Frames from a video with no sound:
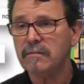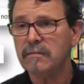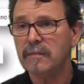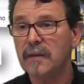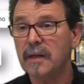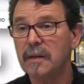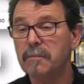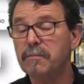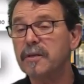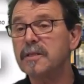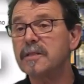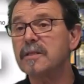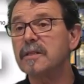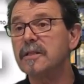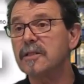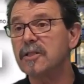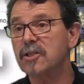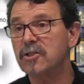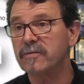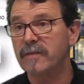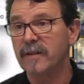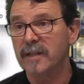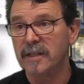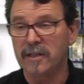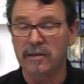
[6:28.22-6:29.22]
percentage
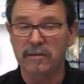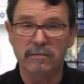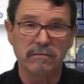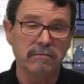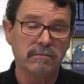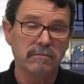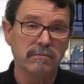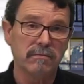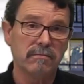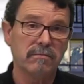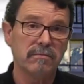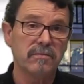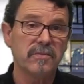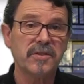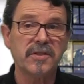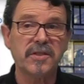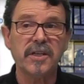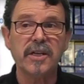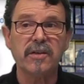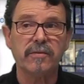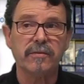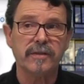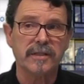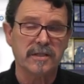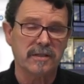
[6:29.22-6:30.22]
value,
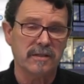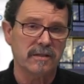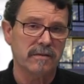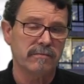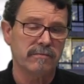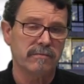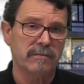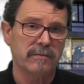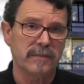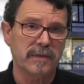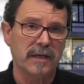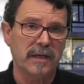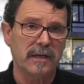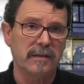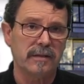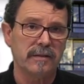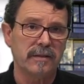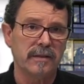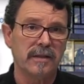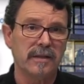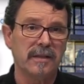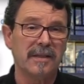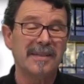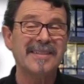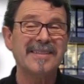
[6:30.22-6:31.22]
sequence,
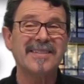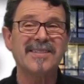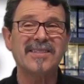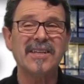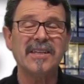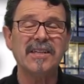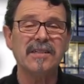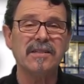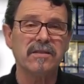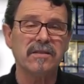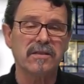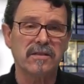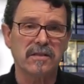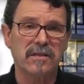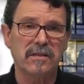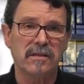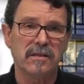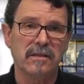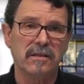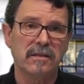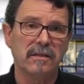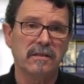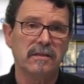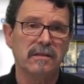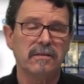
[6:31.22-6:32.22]
scenes,
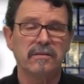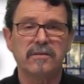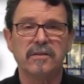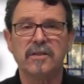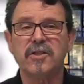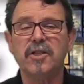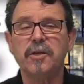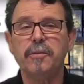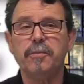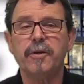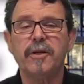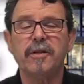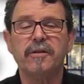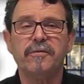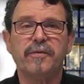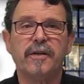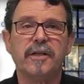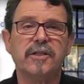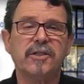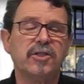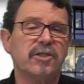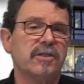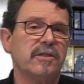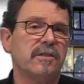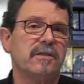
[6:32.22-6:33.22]
the typical
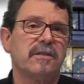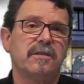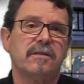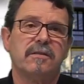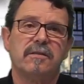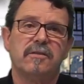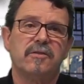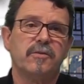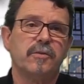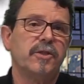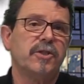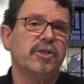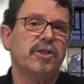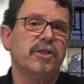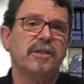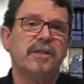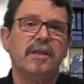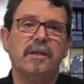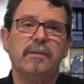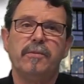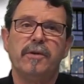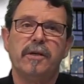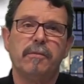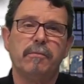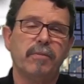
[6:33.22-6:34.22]
functions, switching,
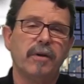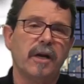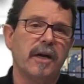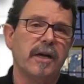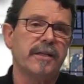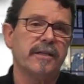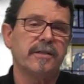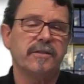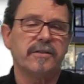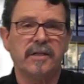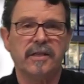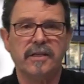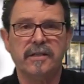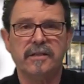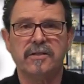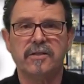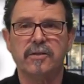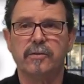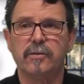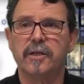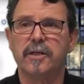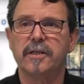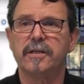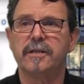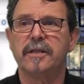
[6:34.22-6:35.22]
dimming, blinds, and so
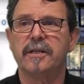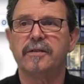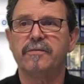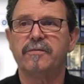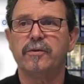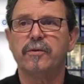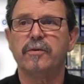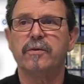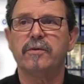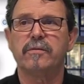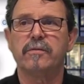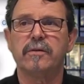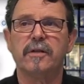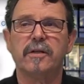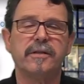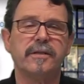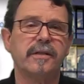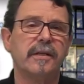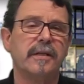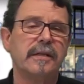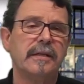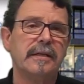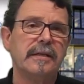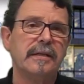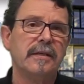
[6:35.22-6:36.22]
on, and further on.
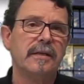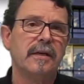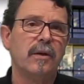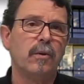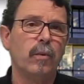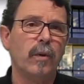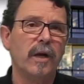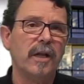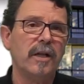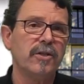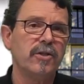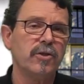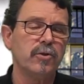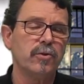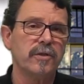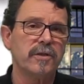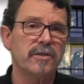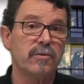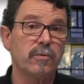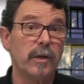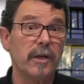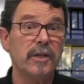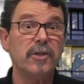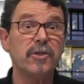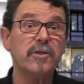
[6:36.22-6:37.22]

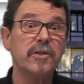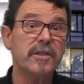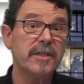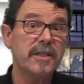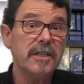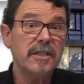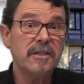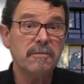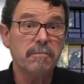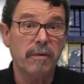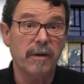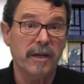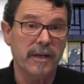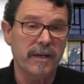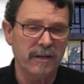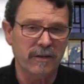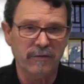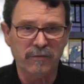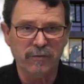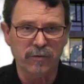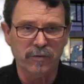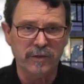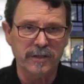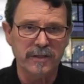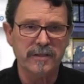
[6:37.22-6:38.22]
Values displaying,
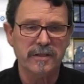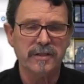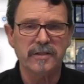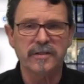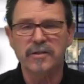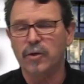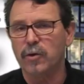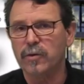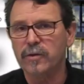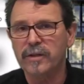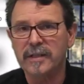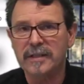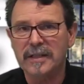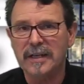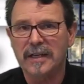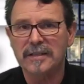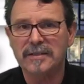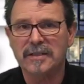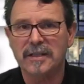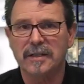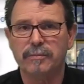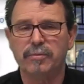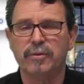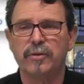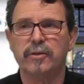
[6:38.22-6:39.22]
for instance, all the
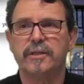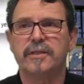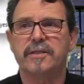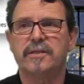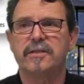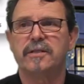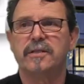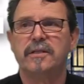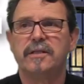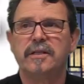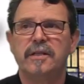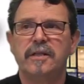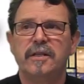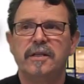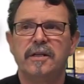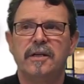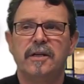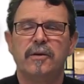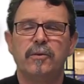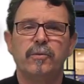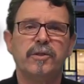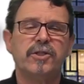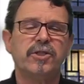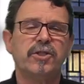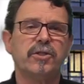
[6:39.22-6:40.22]
data points,
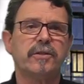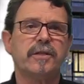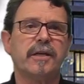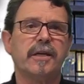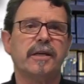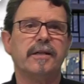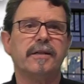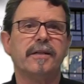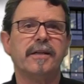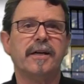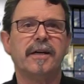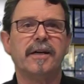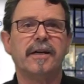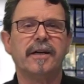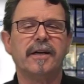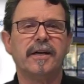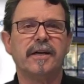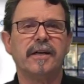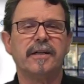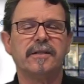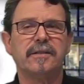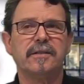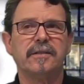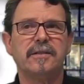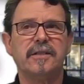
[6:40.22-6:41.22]
which you can
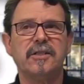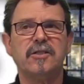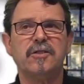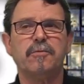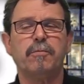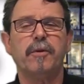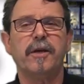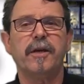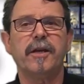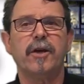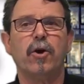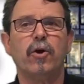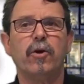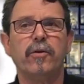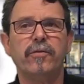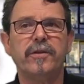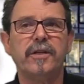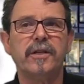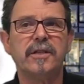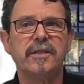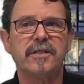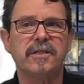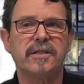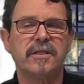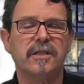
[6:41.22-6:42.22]
display on
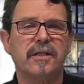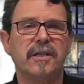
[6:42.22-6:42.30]
these